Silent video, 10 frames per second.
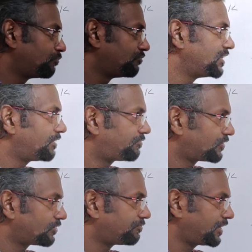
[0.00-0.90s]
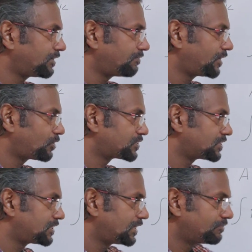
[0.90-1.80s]
and Vf as the final
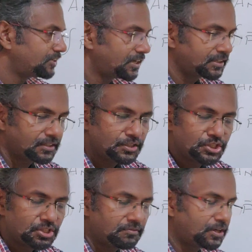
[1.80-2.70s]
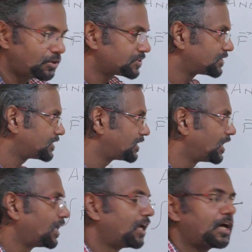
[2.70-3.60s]
velocity and Vi the initial velocity.